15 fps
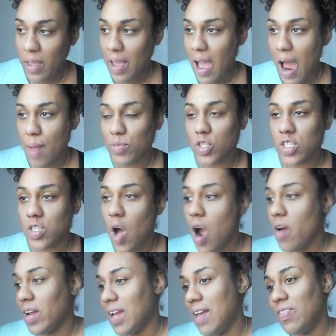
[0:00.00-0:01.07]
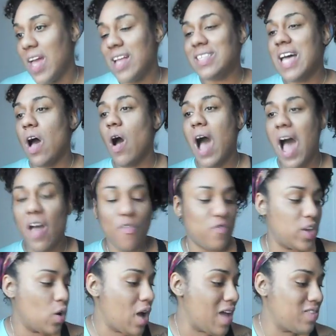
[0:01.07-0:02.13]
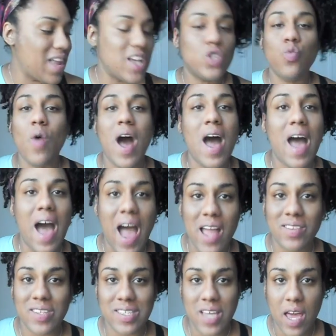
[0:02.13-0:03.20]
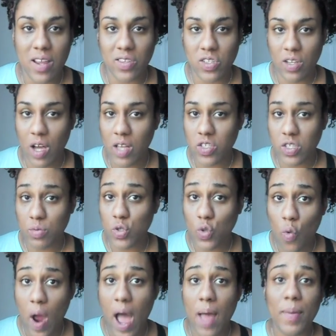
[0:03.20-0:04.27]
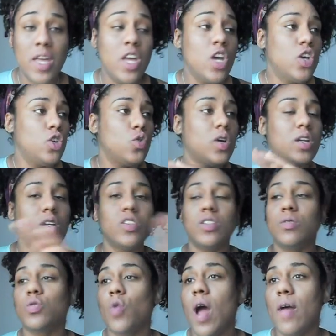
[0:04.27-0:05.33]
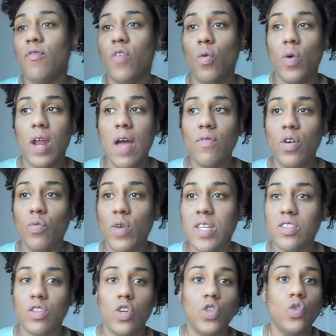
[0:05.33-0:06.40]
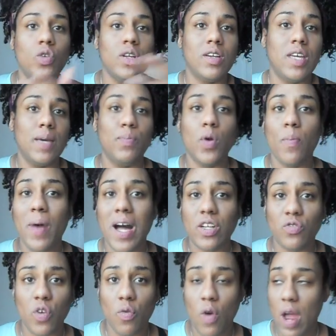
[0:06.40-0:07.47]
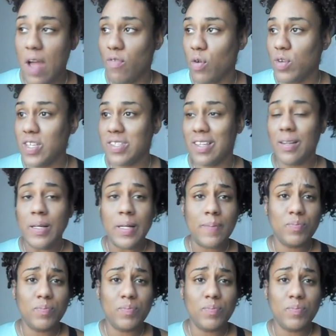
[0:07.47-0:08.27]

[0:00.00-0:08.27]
I'm sorry, and that's how I feel, and that's why I decided to unsubscribe. You can unsubscribe for whatever reason, or you can keep your box for whatever reason.